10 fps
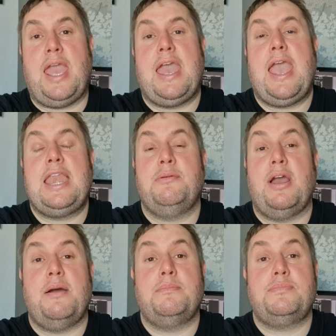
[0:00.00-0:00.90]
yeah,
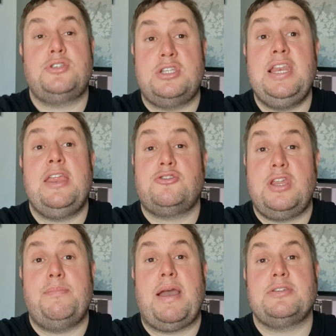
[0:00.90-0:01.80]
anyway, I'm
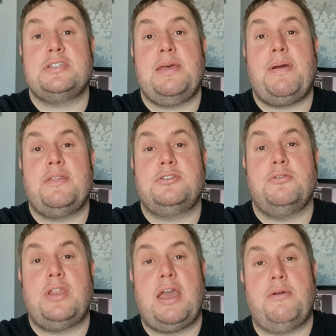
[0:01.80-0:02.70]
literally about to step out the
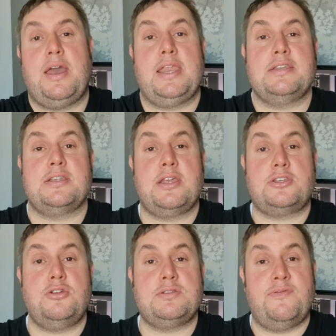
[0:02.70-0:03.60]
door now and
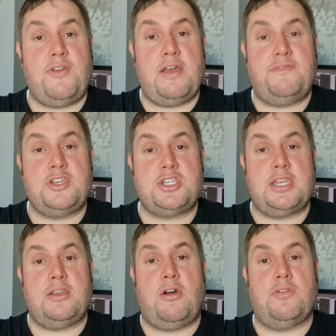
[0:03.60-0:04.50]
do some fly
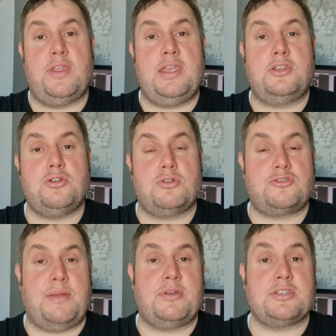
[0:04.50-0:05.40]
fishing on the chalk
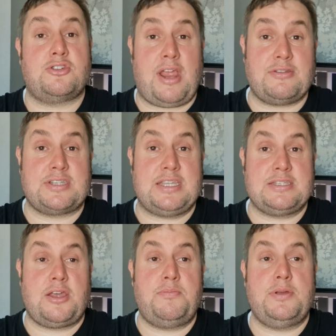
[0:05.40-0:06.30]
stream, because the trout
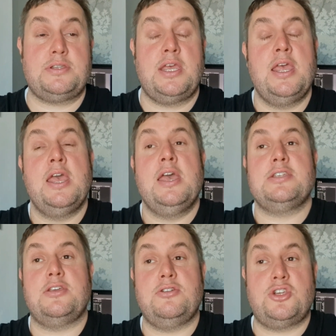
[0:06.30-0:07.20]
season's opened.
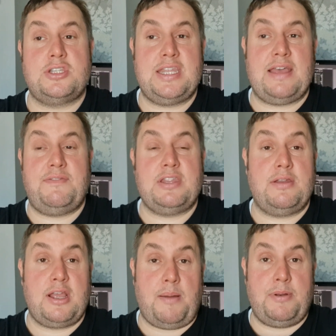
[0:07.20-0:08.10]
So you should see that video
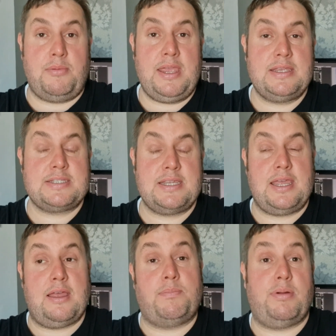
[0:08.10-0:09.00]
in a couple of weeks,
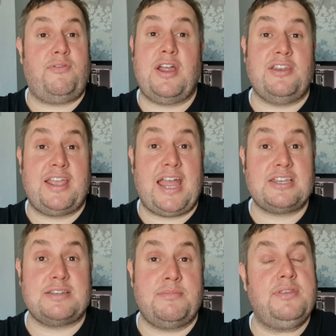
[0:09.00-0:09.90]
providing I
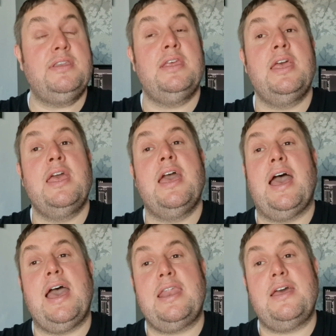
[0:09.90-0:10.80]
catch something.
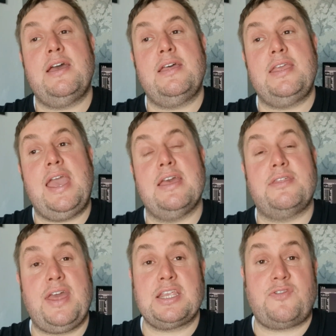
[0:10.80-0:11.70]
And yeah,
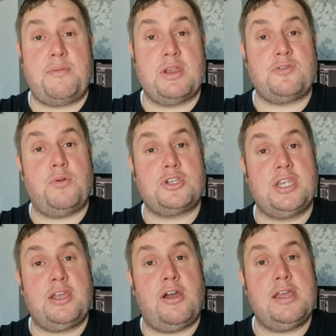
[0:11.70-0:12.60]
thanks very much for
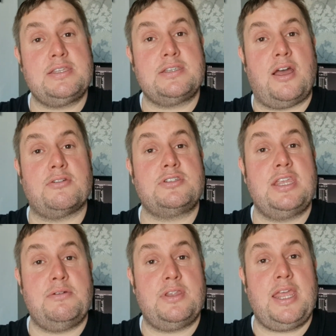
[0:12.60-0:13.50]
watching, guys. I'll see
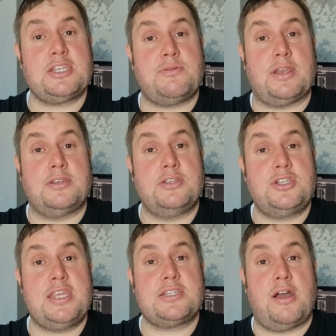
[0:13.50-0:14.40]
you on the next one.
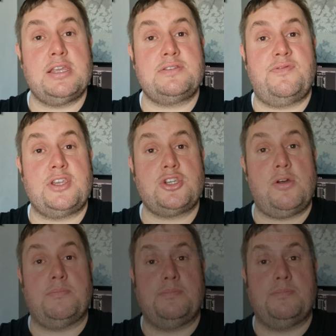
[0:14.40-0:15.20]
Cheers, guys. Fish on.